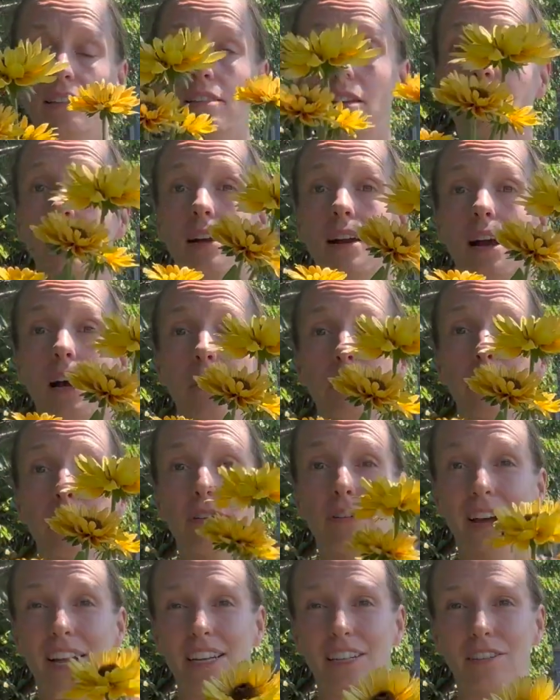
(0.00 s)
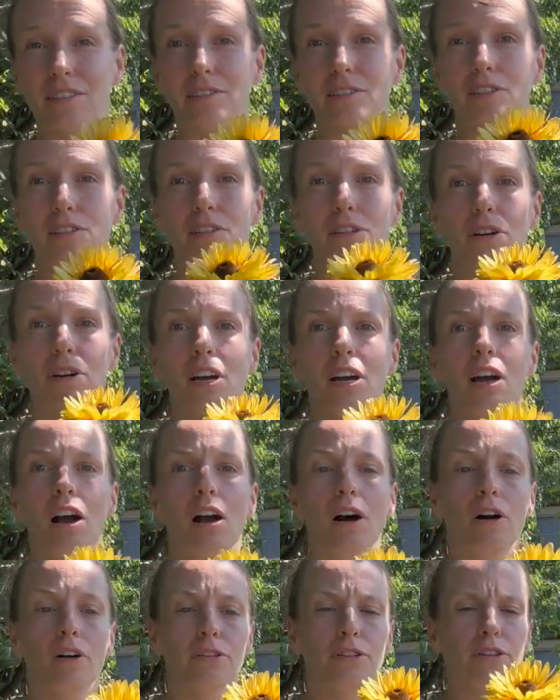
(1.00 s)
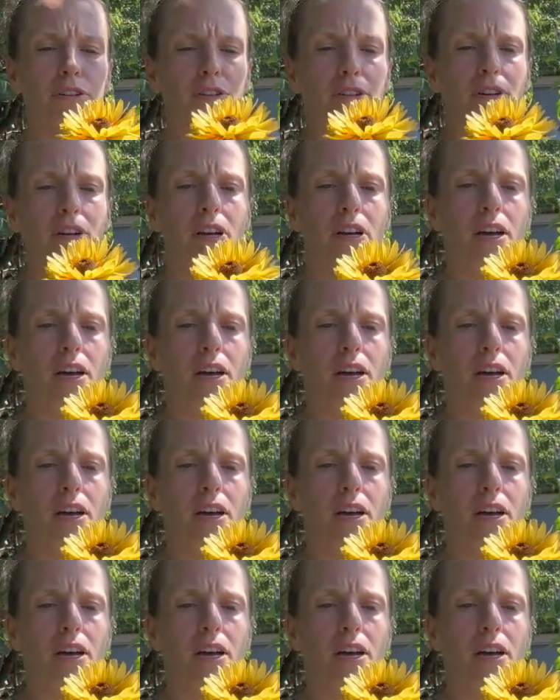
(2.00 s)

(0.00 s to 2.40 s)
are a perennial, so although